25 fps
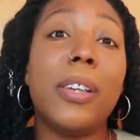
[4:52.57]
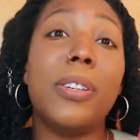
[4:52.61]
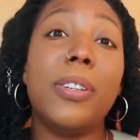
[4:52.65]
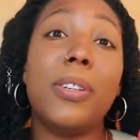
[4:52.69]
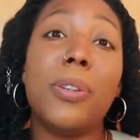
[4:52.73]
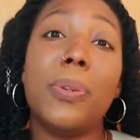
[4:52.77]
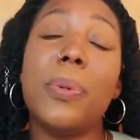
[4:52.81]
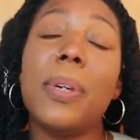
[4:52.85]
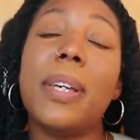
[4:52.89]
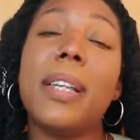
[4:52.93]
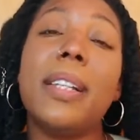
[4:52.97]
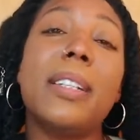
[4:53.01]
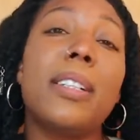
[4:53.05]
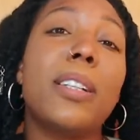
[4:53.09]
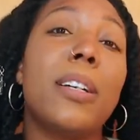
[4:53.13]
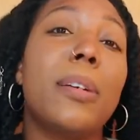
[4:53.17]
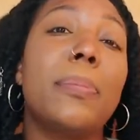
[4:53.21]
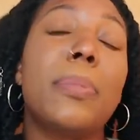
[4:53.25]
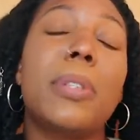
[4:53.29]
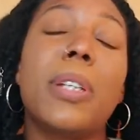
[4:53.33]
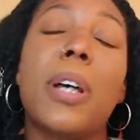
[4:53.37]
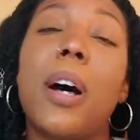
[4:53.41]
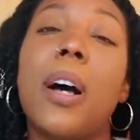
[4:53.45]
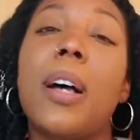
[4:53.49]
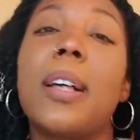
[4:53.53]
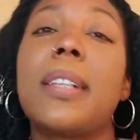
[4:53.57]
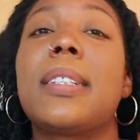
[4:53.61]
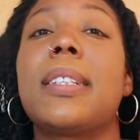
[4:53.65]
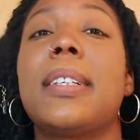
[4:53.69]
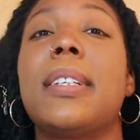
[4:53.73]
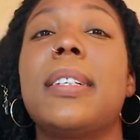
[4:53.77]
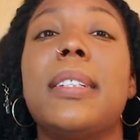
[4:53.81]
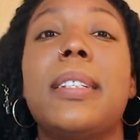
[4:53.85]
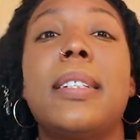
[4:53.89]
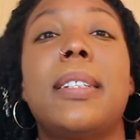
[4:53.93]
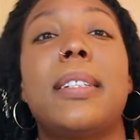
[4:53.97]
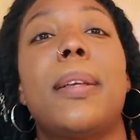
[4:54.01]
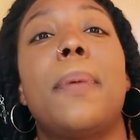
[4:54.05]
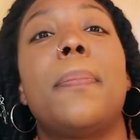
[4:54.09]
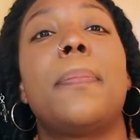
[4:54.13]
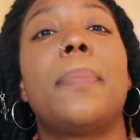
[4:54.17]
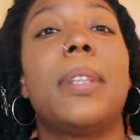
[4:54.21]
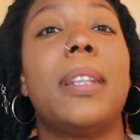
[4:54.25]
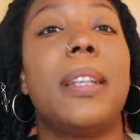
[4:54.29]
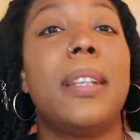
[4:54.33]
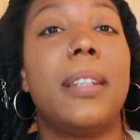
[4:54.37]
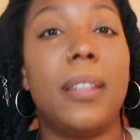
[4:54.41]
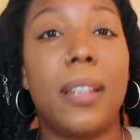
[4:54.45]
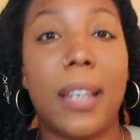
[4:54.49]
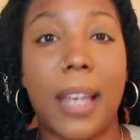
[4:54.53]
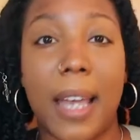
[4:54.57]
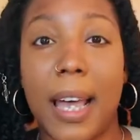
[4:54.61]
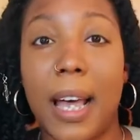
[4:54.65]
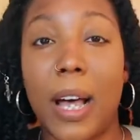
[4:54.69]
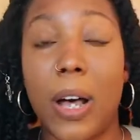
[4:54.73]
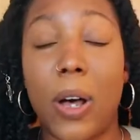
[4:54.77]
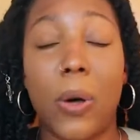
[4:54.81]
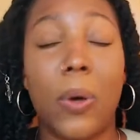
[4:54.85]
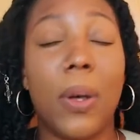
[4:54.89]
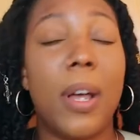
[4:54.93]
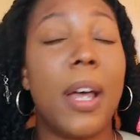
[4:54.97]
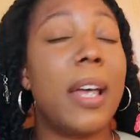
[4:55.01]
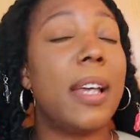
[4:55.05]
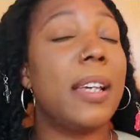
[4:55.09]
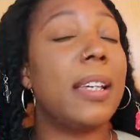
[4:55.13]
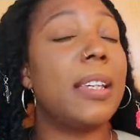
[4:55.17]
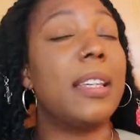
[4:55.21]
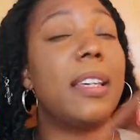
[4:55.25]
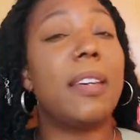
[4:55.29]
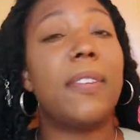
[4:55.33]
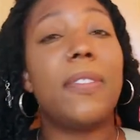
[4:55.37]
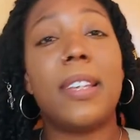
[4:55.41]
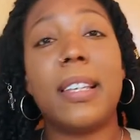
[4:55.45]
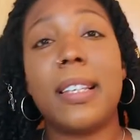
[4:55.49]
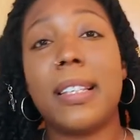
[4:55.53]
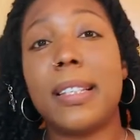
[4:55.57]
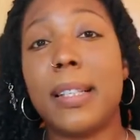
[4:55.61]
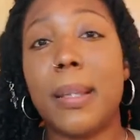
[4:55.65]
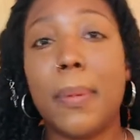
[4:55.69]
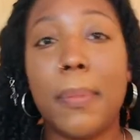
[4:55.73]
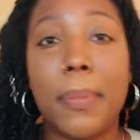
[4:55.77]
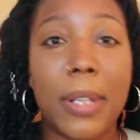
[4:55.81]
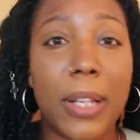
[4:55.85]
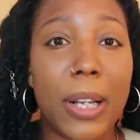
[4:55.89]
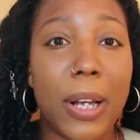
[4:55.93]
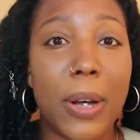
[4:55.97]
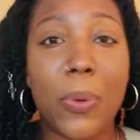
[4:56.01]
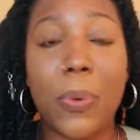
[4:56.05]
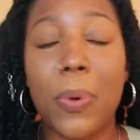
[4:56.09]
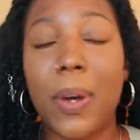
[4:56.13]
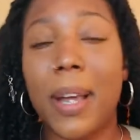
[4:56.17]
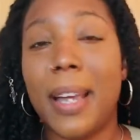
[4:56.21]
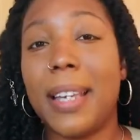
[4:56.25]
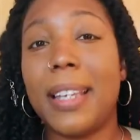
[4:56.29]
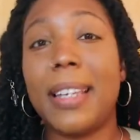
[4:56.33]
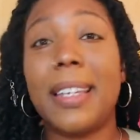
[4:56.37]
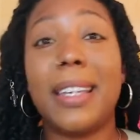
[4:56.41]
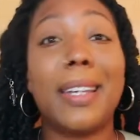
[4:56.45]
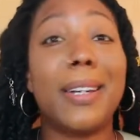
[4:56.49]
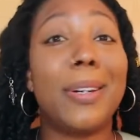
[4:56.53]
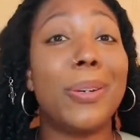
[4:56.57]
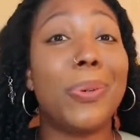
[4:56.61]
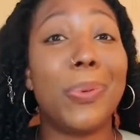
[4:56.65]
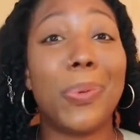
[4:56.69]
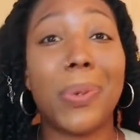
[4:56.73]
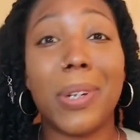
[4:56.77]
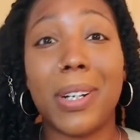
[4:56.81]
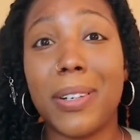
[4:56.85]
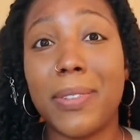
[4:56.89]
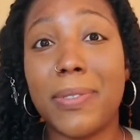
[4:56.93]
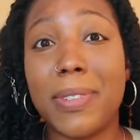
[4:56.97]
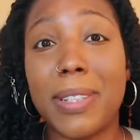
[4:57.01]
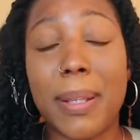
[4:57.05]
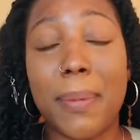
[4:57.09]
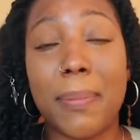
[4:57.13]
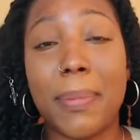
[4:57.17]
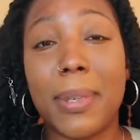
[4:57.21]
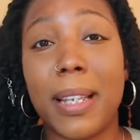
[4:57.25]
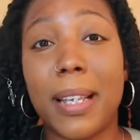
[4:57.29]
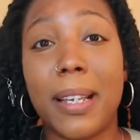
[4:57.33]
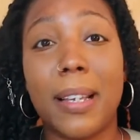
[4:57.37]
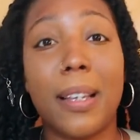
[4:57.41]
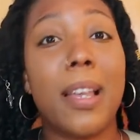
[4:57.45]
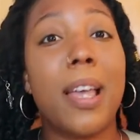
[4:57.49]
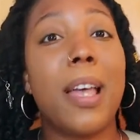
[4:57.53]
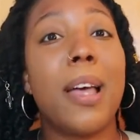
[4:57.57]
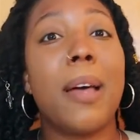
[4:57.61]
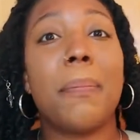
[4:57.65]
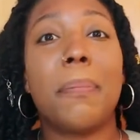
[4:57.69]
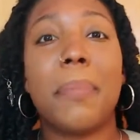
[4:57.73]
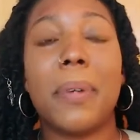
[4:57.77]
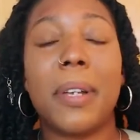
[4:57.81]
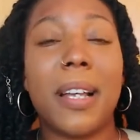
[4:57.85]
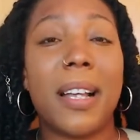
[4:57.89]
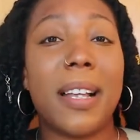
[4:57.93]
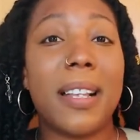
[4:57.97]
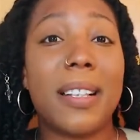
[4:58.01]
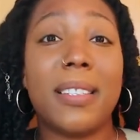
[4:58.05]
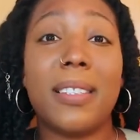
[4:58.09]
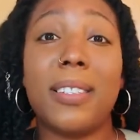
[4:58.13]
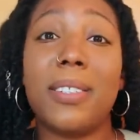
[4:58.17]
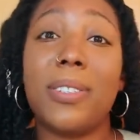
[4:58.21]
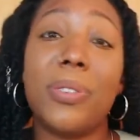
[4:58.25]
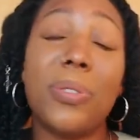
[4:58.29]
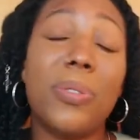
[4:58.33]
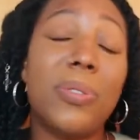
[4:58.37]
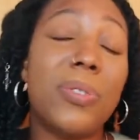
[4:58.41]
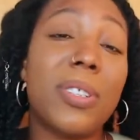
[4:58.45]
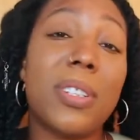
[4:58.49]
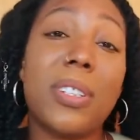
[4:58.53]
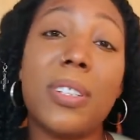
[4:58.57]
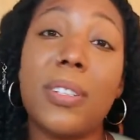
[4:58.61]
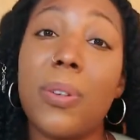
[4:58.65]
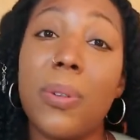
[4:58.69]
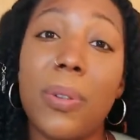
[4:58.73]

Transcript: You end up tossing something out giving something away, getting rid of something because you just